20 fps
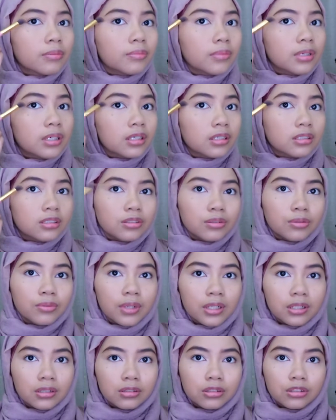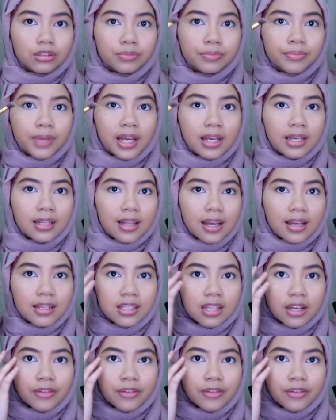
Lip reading: because you want to make it as